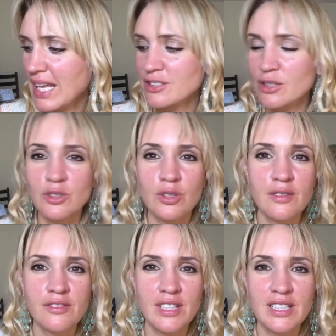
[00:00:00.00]
That's your
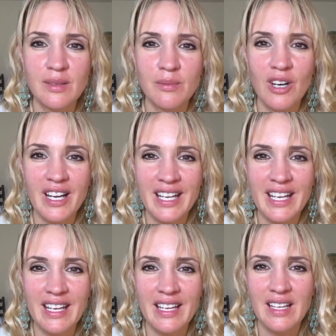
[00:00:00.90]
true freedom right
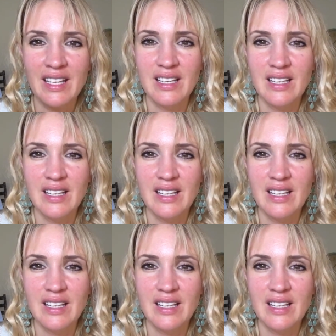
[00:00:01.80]
here.